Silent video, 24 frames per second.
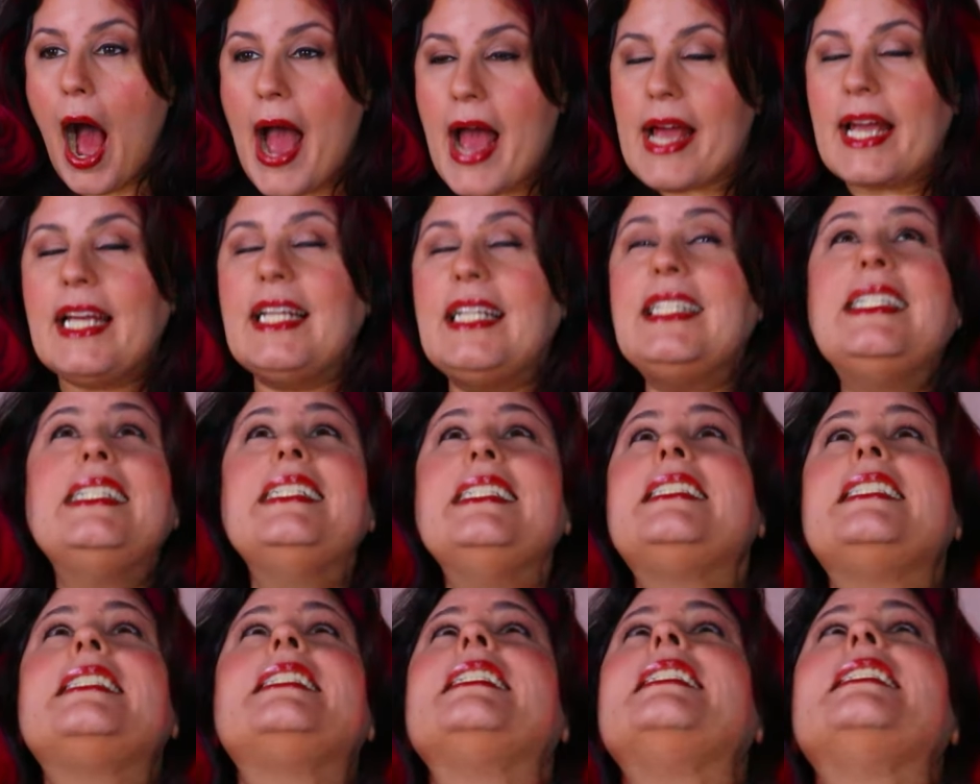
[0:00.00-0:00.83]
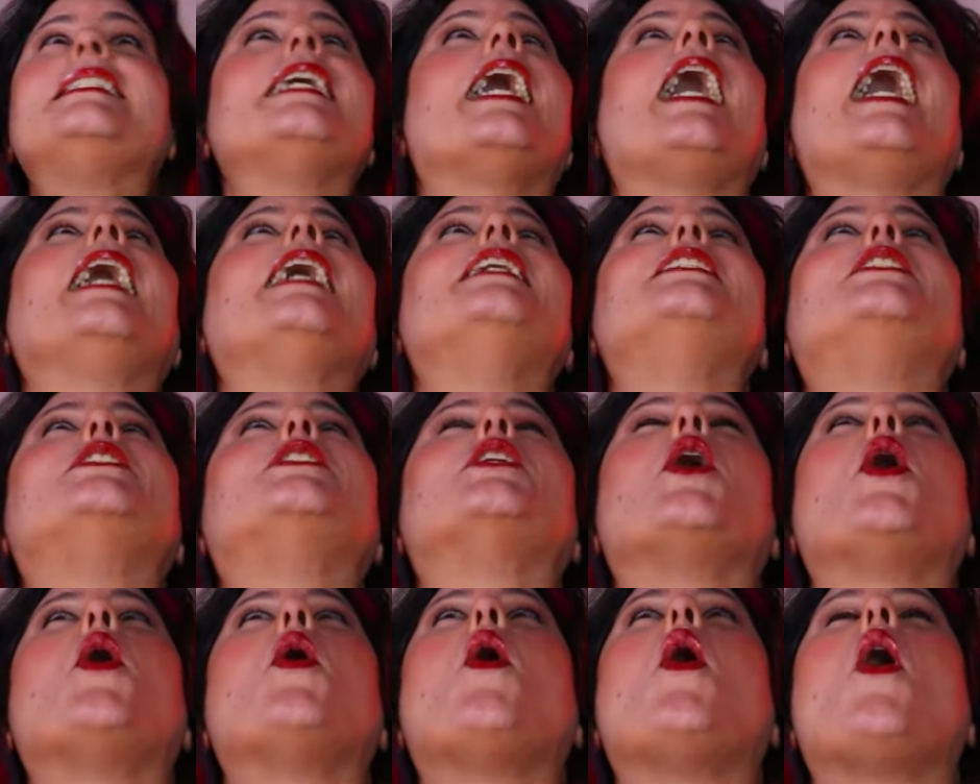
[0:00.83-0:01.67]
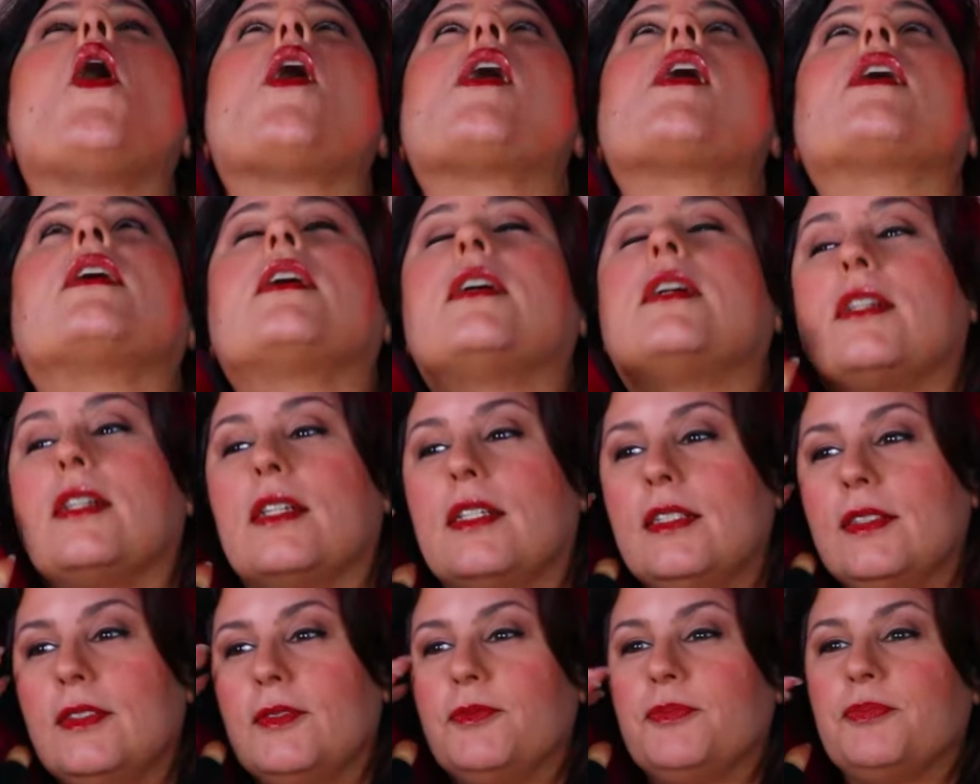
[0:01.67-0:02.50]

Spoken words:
He needs to die so hard.